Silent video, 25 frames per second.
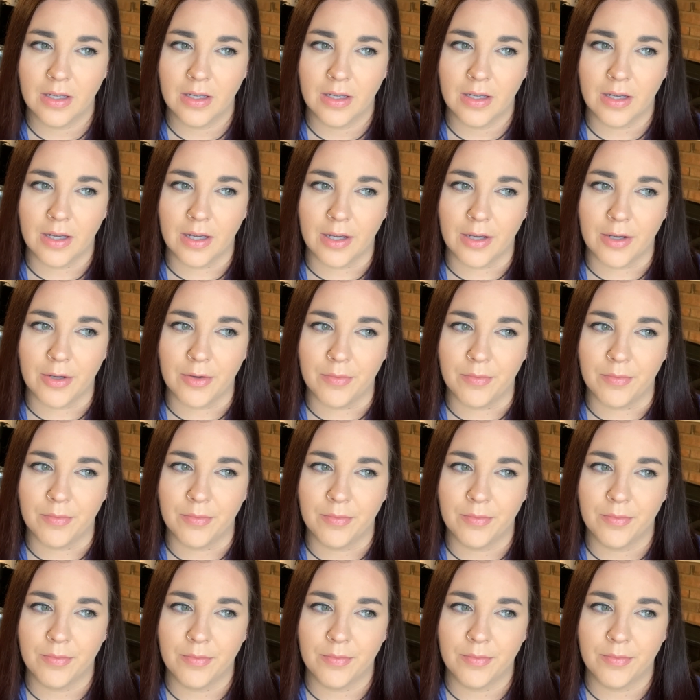um,
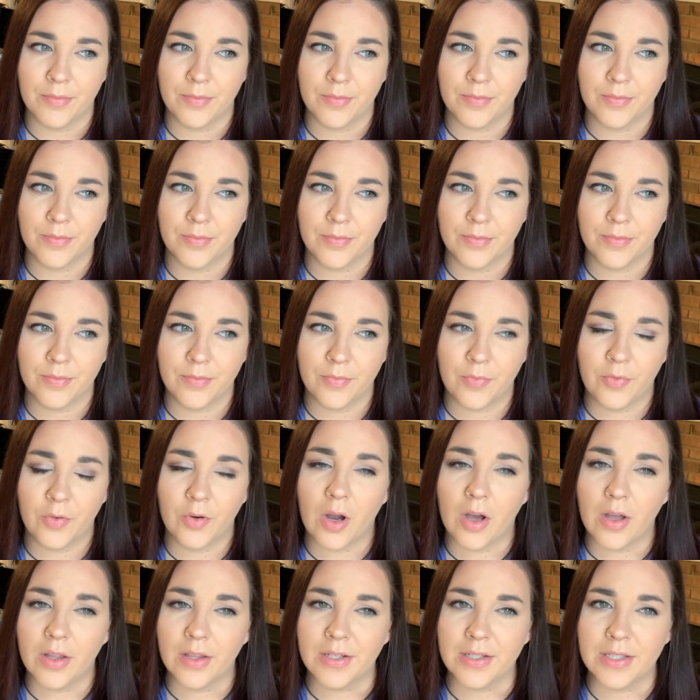for
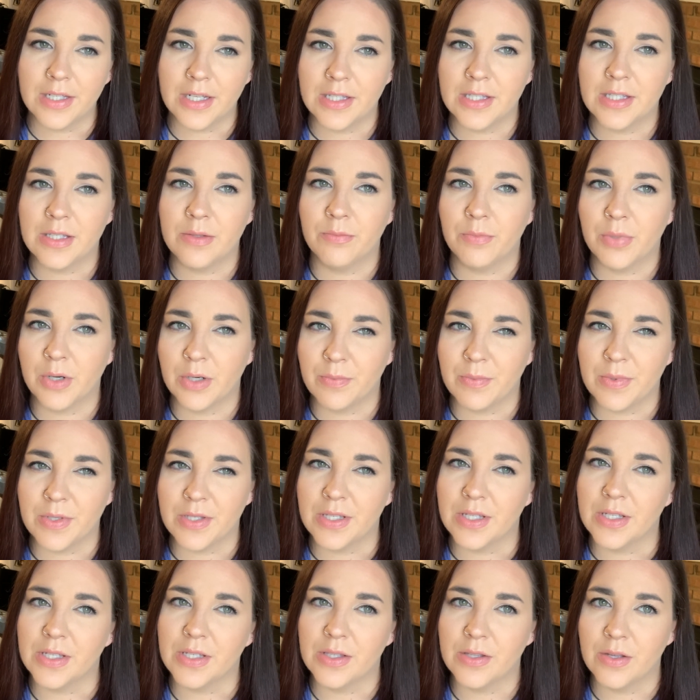all intents and
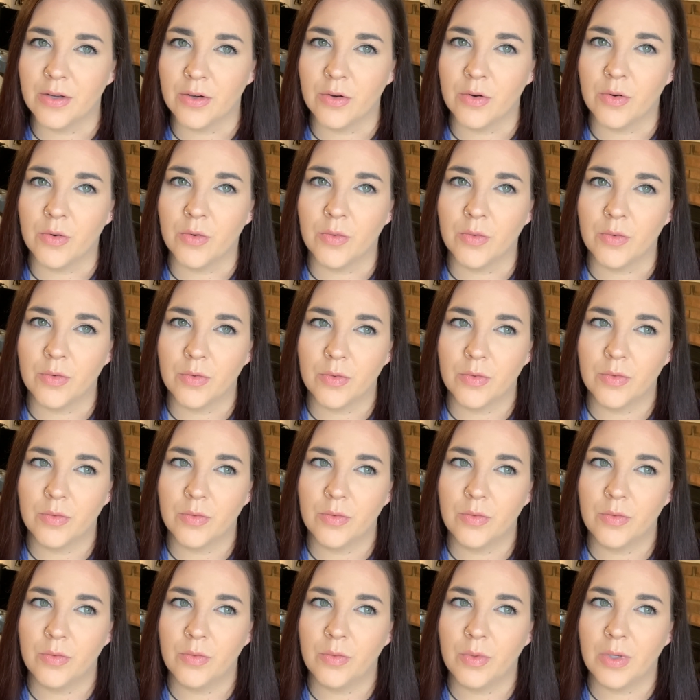purposes though
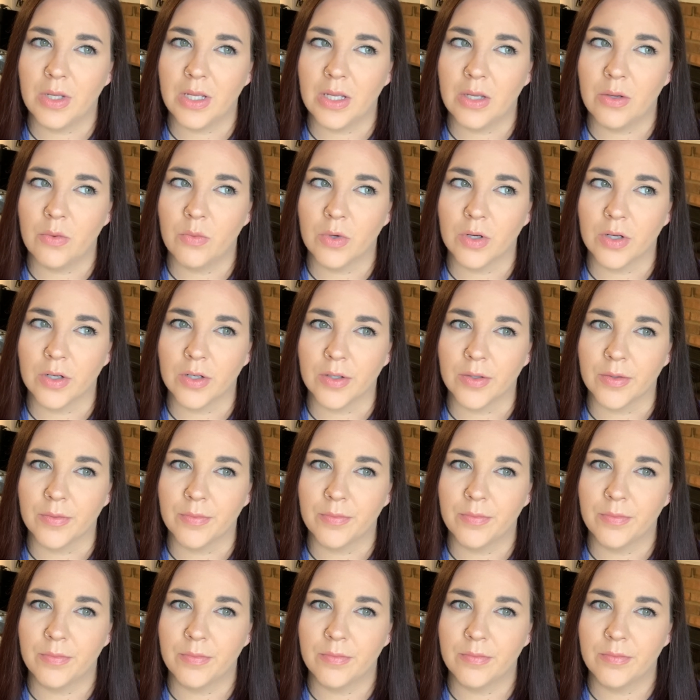we were
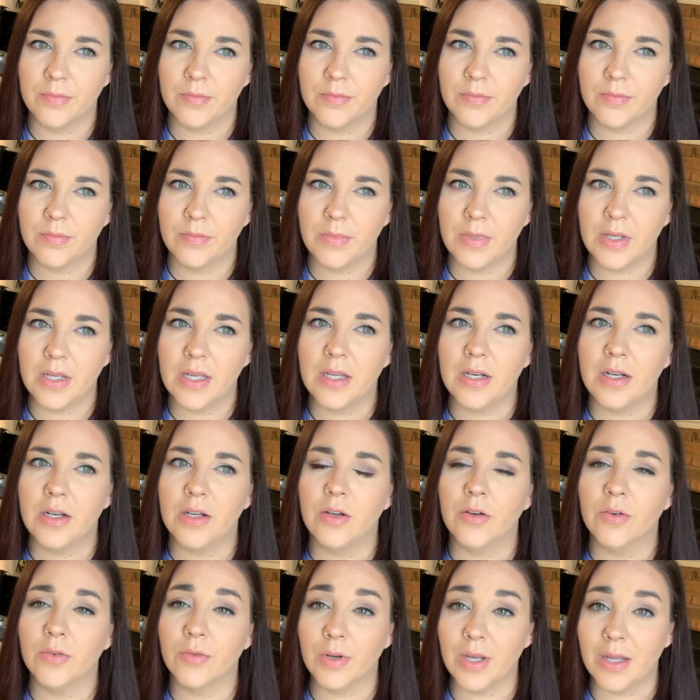in
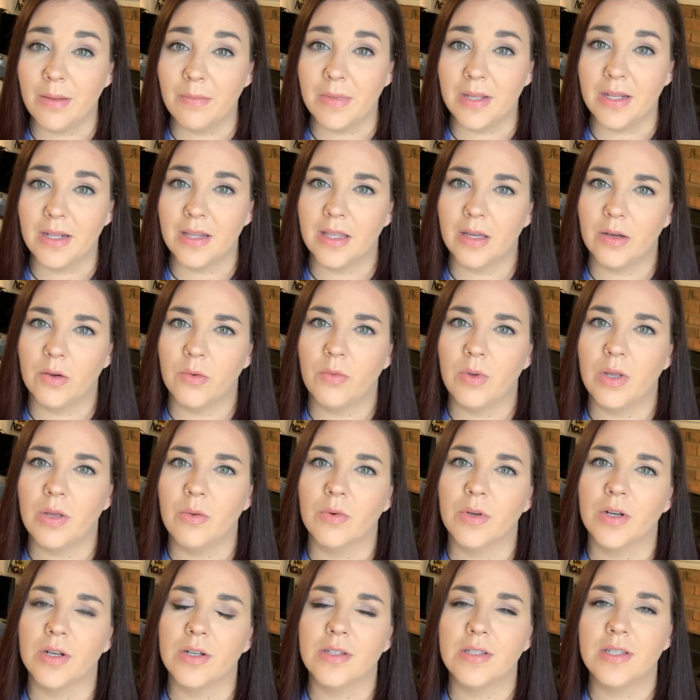agreement that we
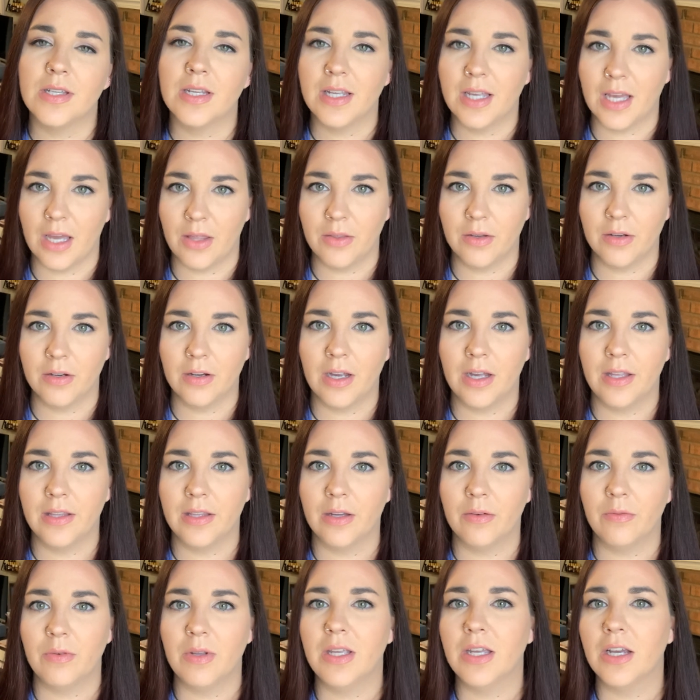were together and
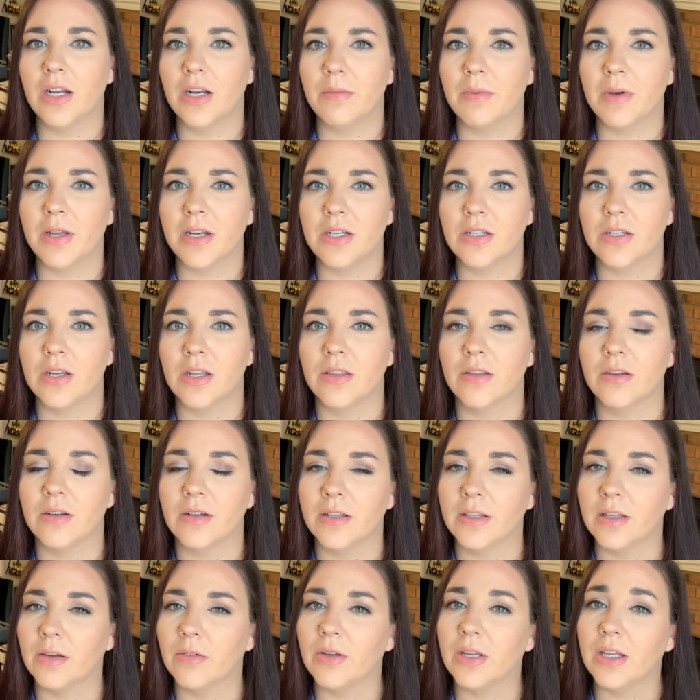that we cared about each other
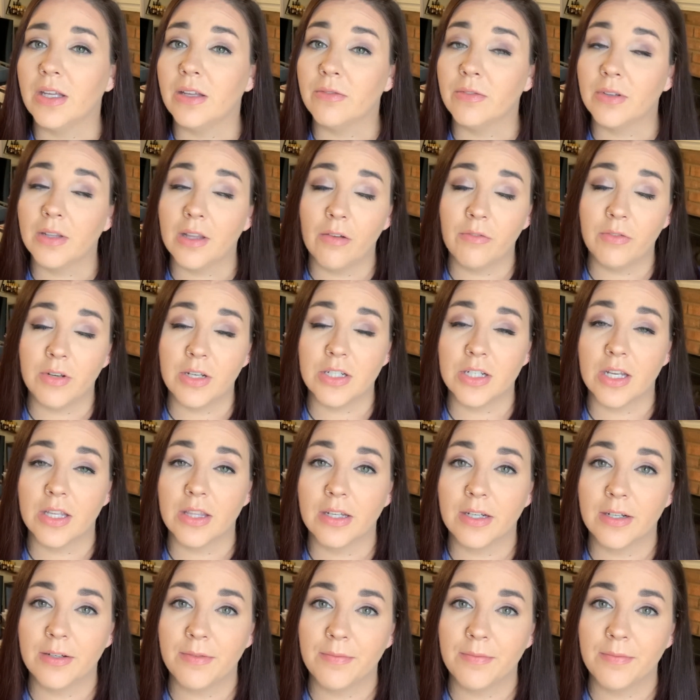and that we even loved each other.